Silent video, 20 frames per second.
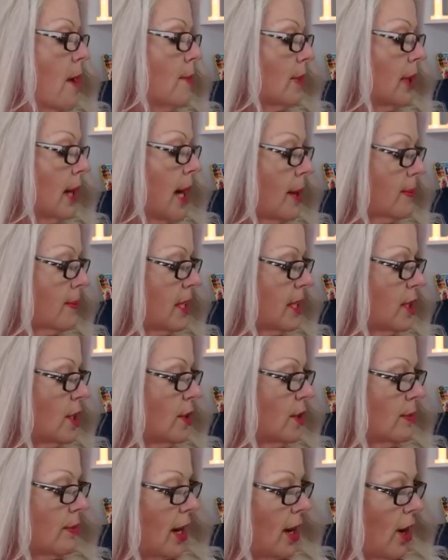Perhaps I
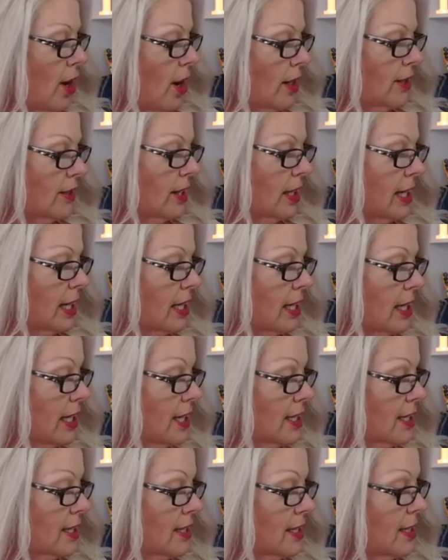knew in my heart that I
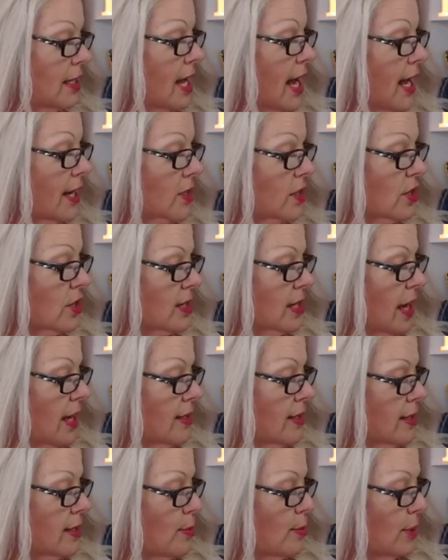needed
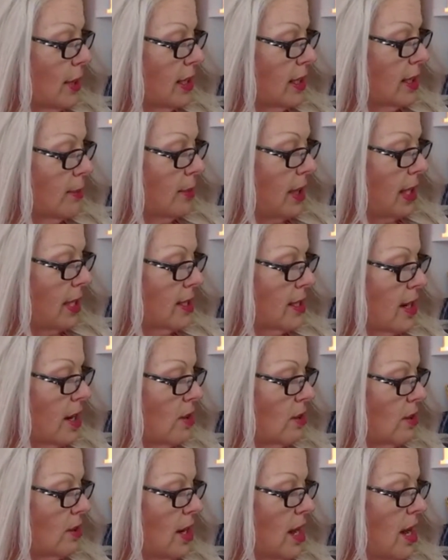exercise to break the
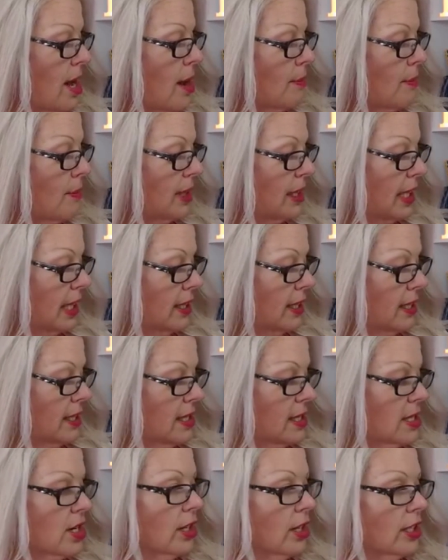plateau, but getting
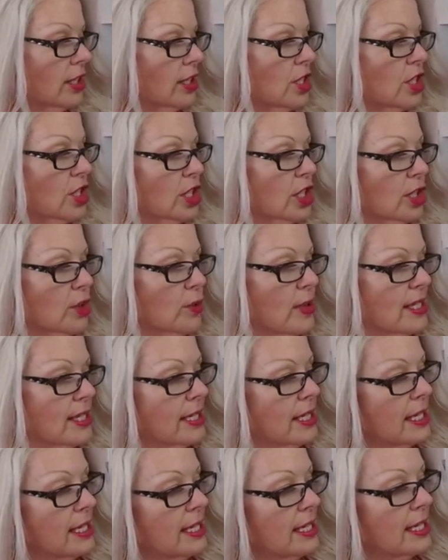started sure
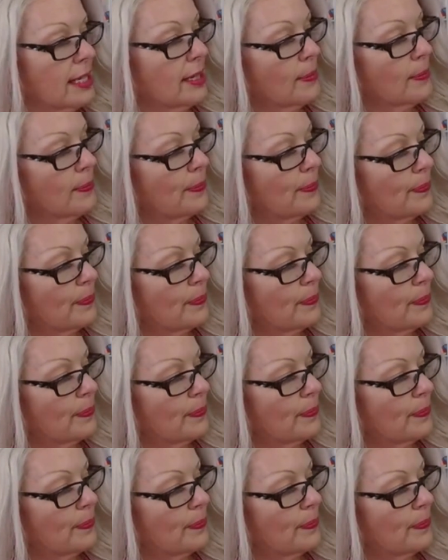wasn't easy.